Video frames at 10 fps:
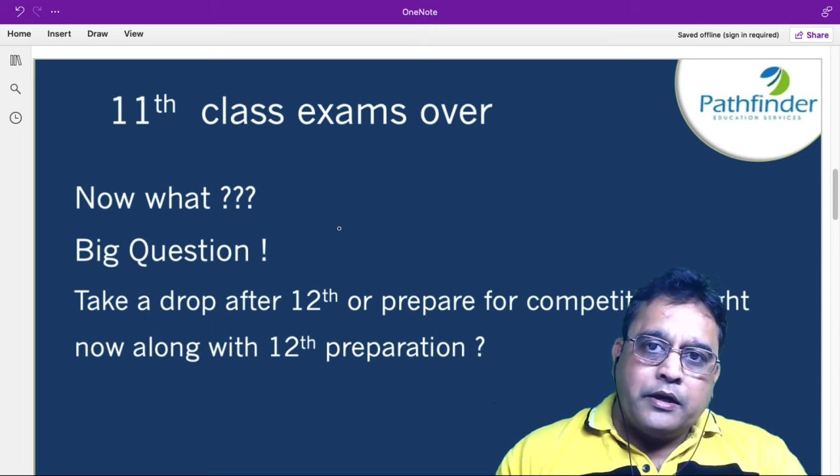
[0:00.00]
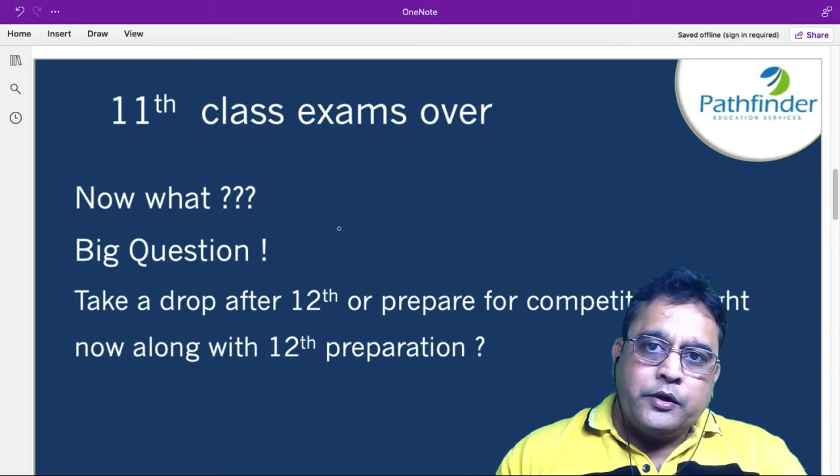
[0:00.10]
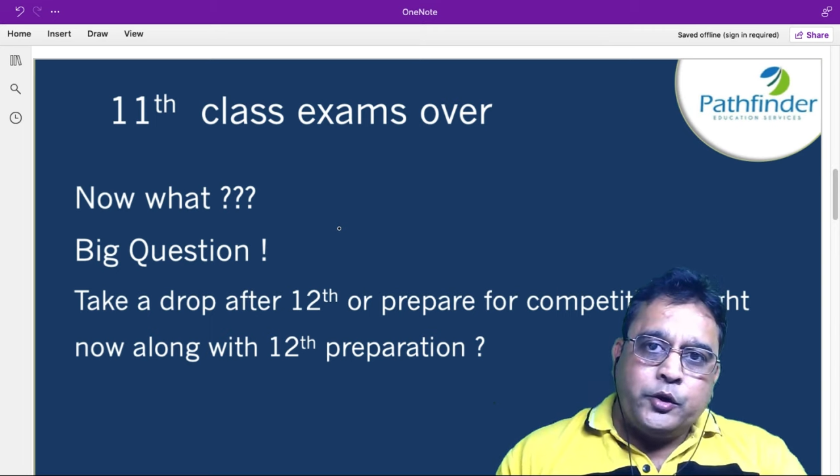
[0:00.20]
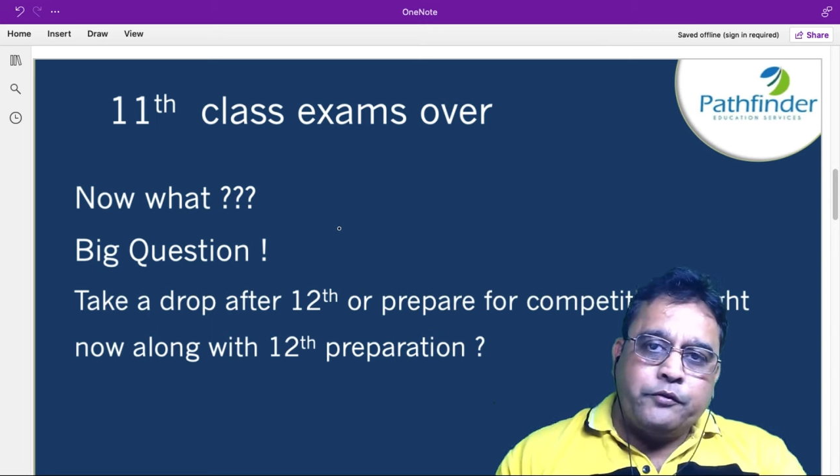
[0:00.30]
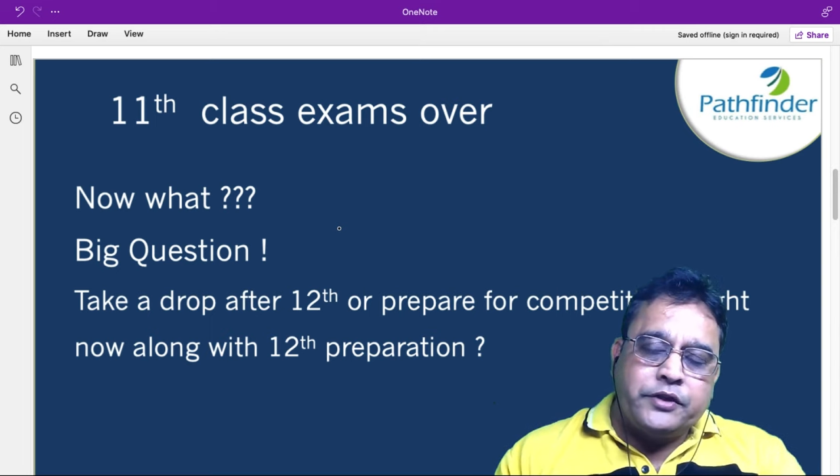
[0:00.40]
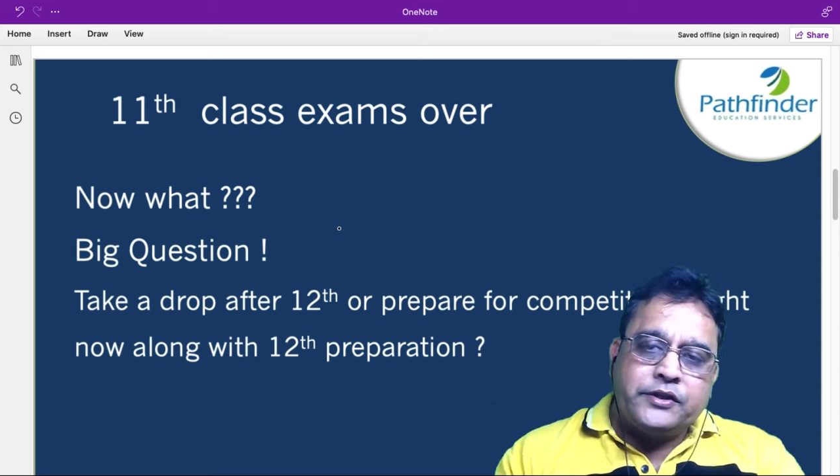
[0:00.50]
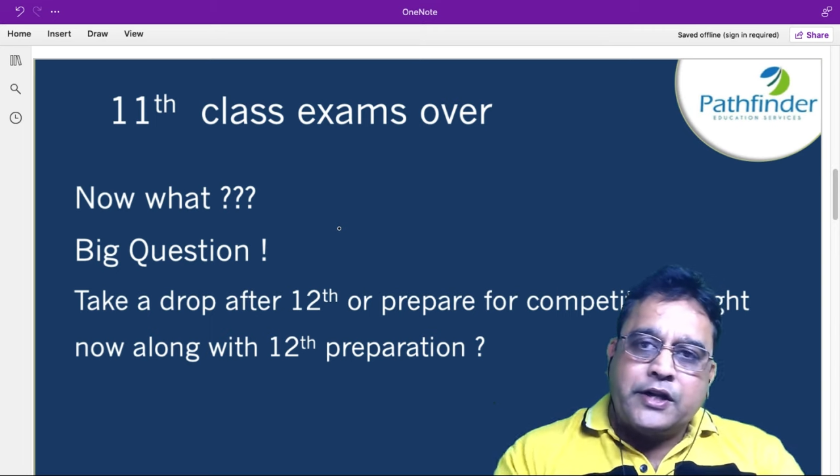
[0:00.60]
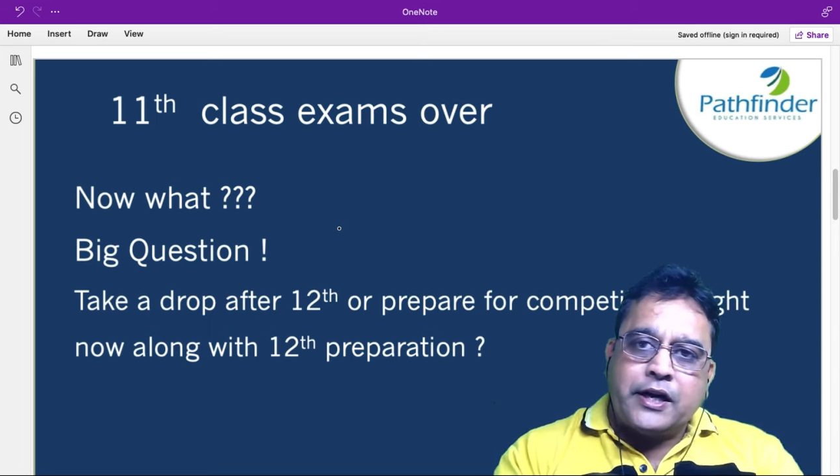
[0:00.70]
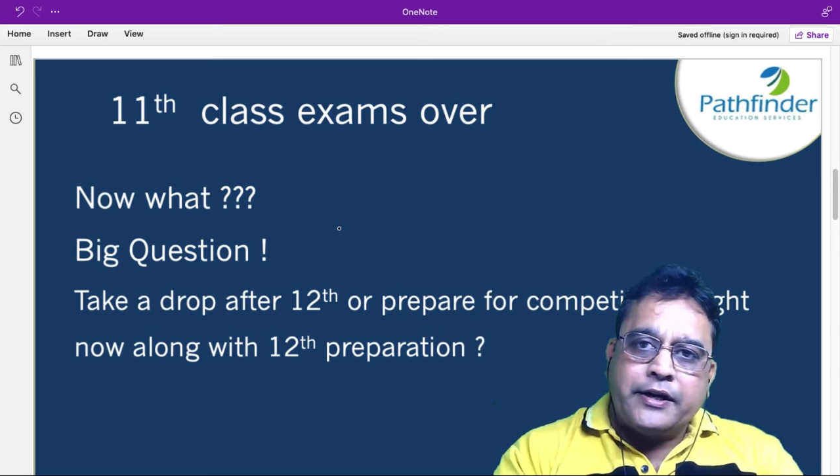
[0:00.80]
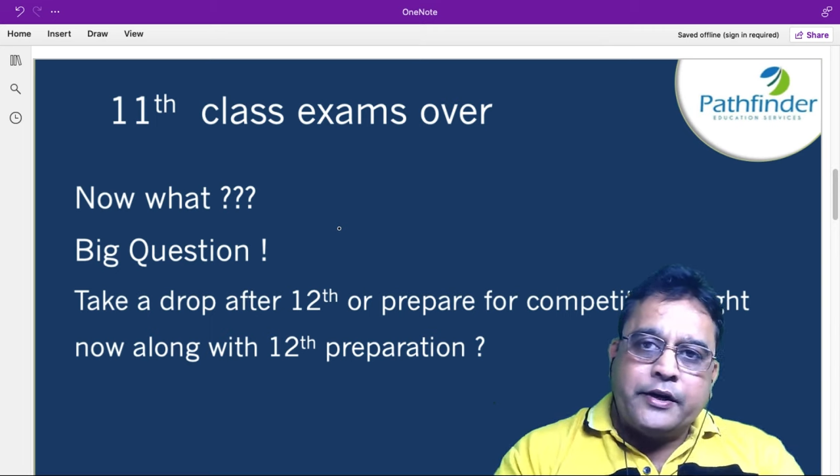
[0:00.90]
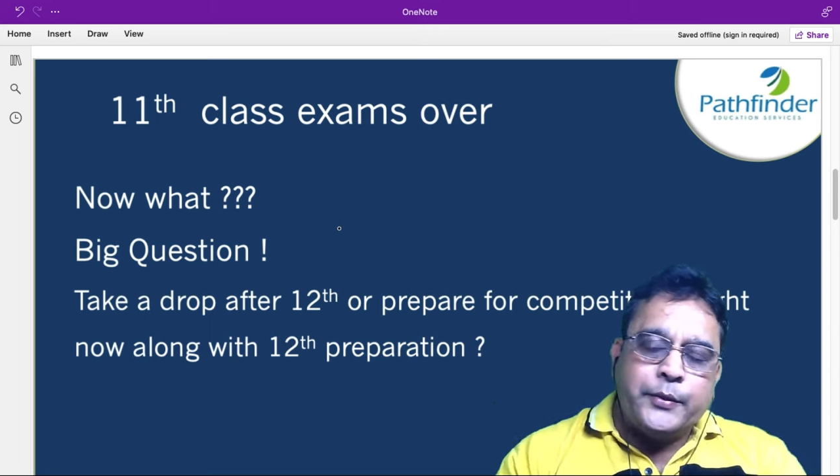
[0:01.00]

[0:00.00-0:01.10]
You've just started